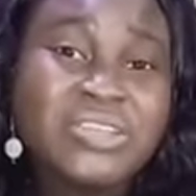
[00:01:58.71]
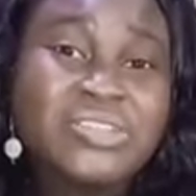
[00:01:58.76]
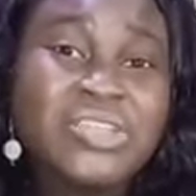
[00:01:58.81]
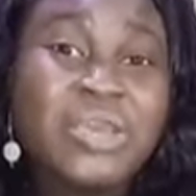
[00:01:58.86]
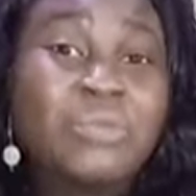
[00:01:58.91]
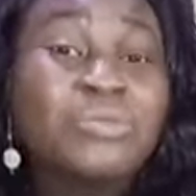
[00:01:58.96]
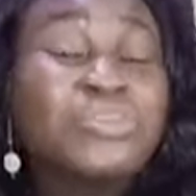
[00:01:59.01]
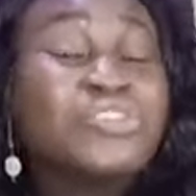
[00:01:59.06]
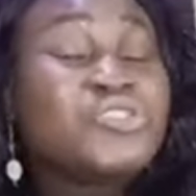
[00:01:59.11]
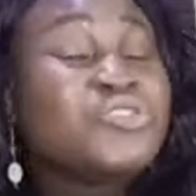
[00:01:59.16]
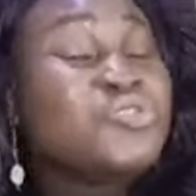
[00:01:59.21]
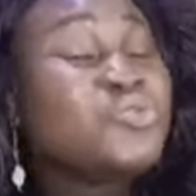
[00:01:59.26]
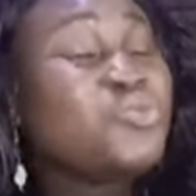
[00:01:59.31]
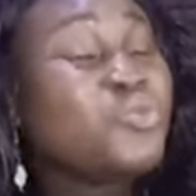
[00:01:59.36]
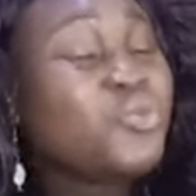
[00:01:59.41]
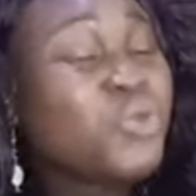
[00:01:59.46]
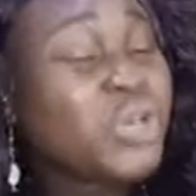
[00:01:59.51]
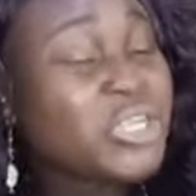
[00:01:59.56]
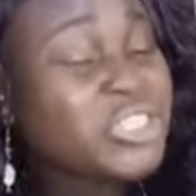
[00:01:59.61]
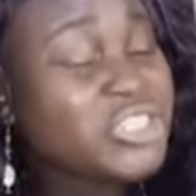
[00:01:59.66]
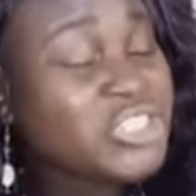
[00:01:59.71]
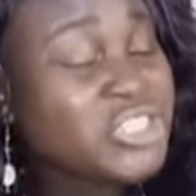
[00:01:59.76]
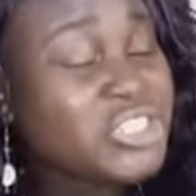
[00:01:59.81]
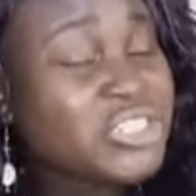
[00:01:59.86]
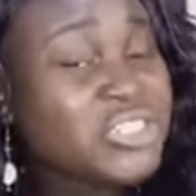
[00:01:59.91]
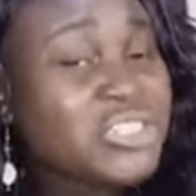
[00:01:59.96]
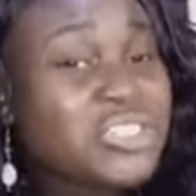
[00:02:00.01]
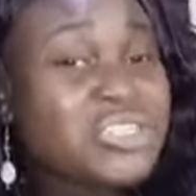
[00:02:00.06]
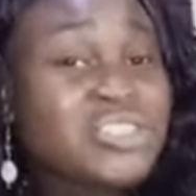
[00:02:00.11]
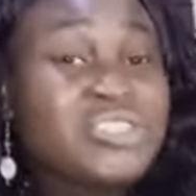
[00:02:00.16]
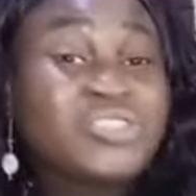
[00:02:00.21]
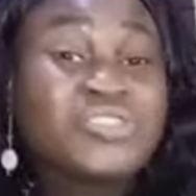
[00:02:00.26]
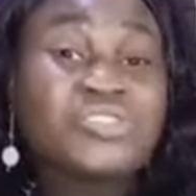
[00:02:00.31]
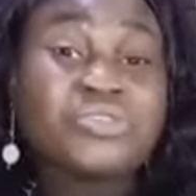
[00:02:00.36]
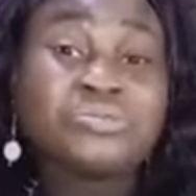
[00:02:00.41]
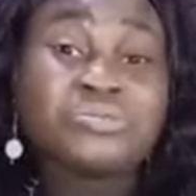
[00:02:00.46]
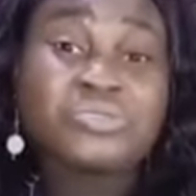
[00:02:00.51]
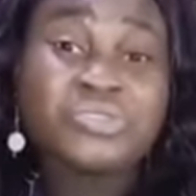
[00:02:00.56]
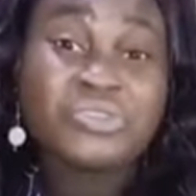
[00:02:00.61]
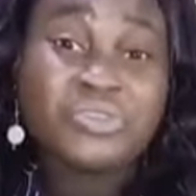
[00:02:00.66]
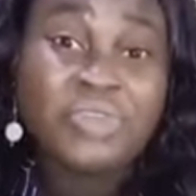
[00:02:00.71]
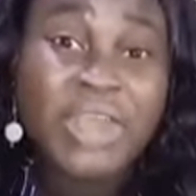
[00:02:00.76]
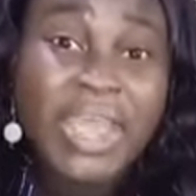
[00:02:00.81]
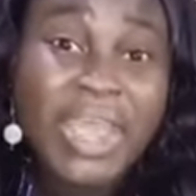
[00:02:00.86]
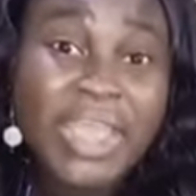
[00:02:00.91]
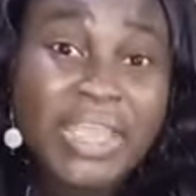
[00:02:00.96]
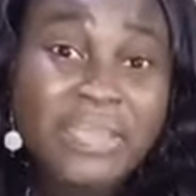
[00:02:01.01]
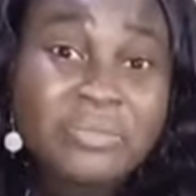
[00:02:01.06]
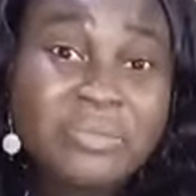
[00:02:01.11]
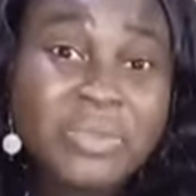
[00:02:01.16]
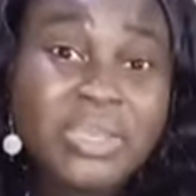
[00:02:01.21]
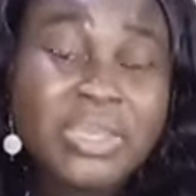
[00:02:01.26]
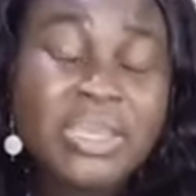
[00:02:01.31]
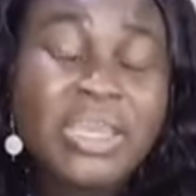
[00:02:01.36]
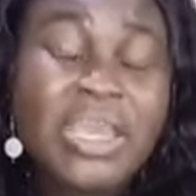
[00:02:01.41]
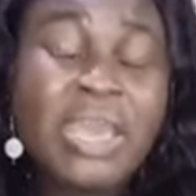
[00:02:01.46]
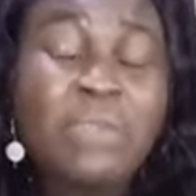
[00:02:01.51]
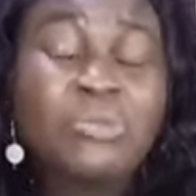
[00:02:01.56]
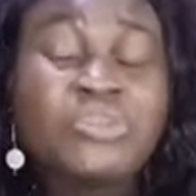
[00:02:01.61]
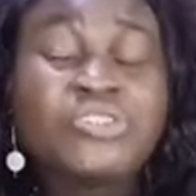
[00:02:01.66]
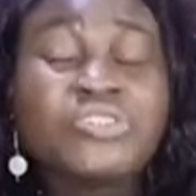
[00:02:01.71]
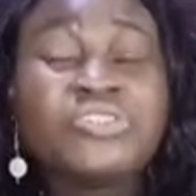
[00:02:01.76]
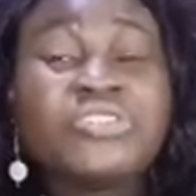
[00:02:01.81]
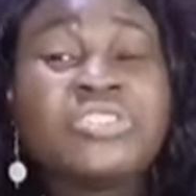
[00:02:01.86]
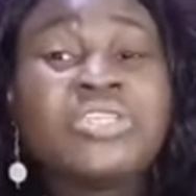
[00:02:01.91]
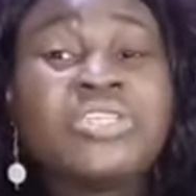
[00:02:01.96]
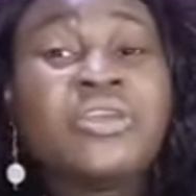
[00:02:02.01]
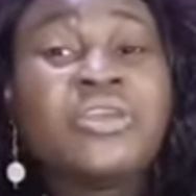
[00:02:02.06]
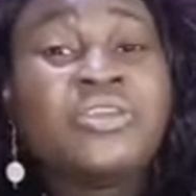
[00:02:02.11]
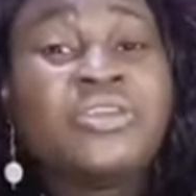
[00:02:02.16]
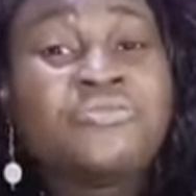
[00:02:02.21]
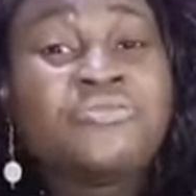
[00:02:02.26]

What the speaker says: So I want you to watch, subscribe, I want you to tell your